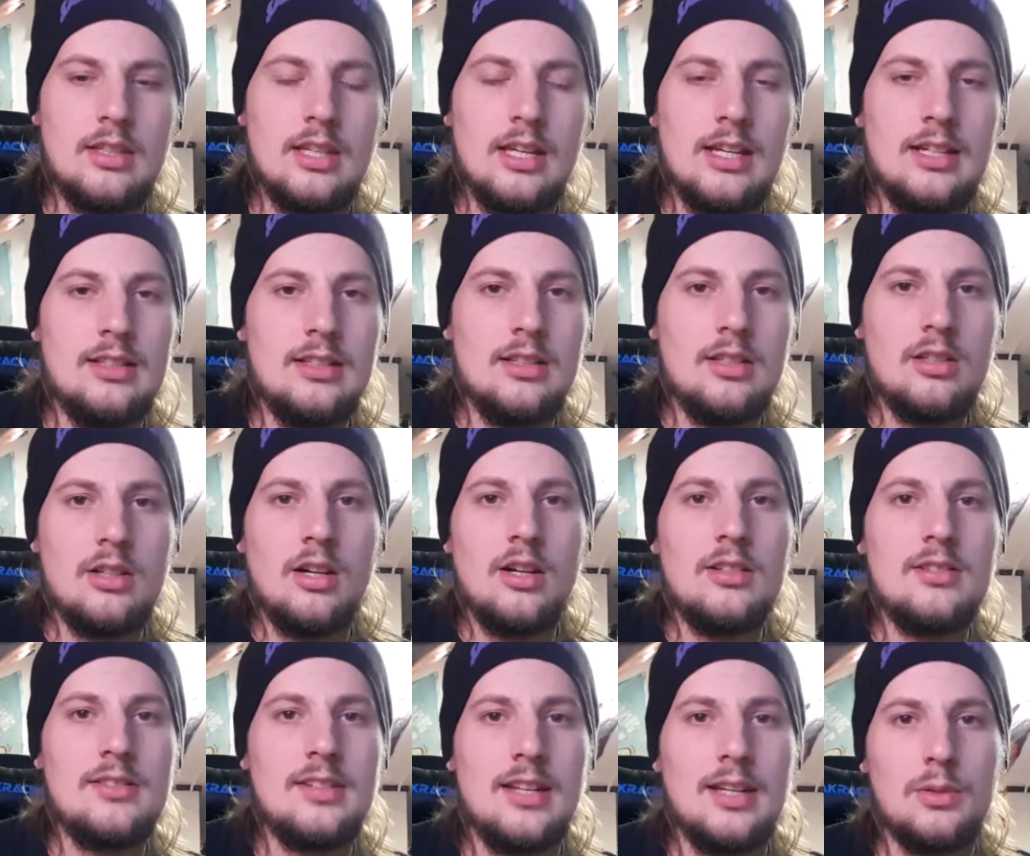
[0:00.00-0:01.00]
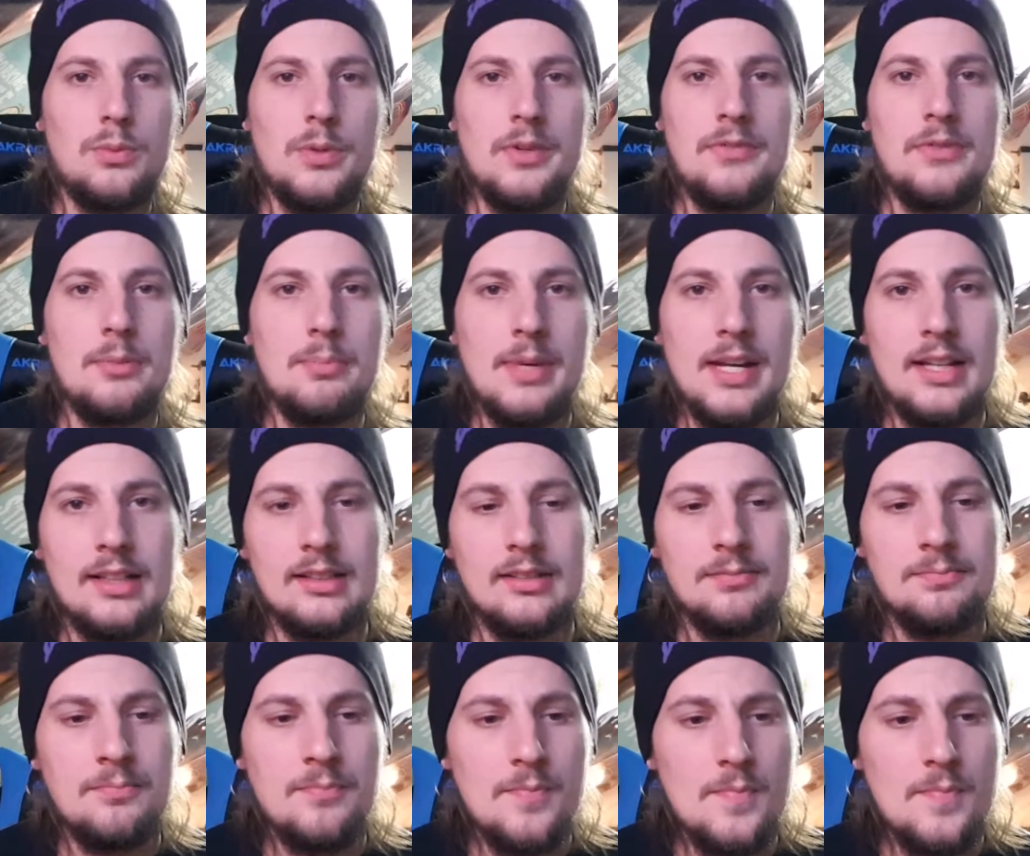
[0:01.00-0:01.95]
get in contact with the band.